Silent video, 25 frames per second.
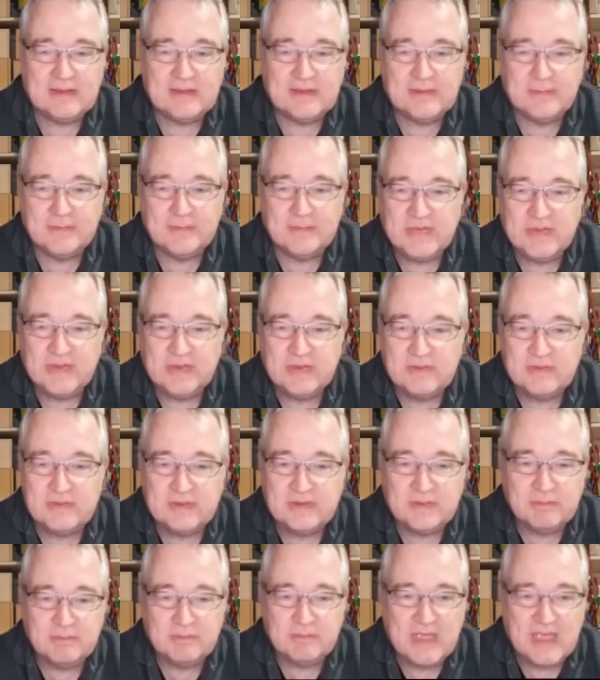you
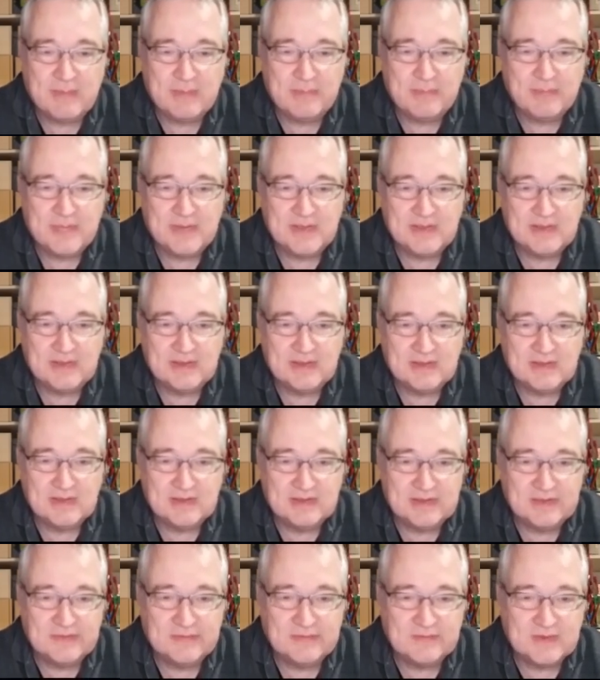could map
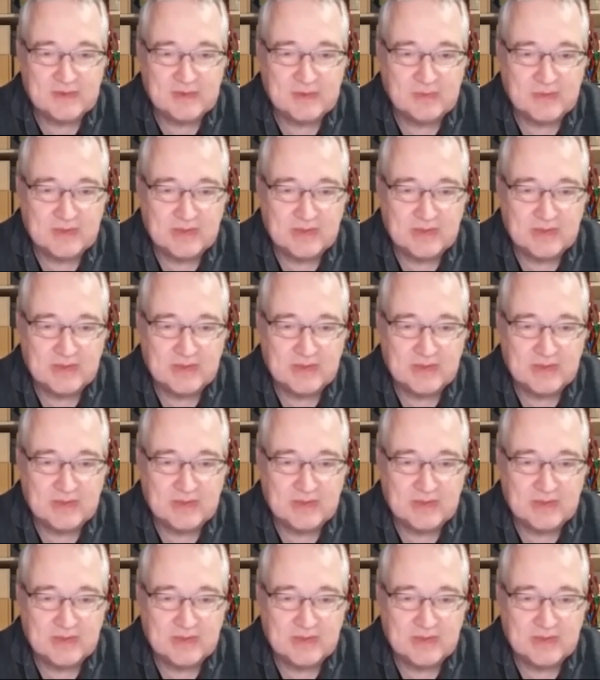different